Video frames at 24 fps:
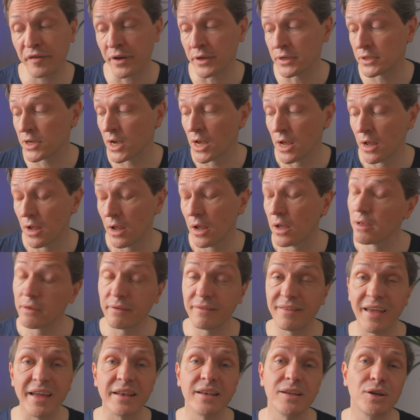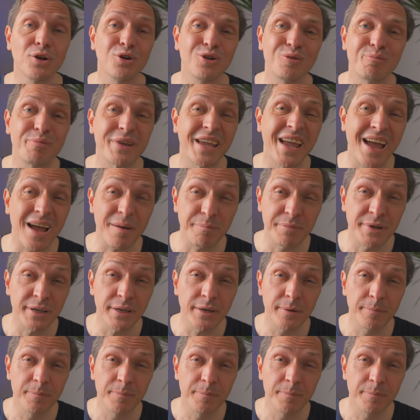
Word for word: and then you'll be happy.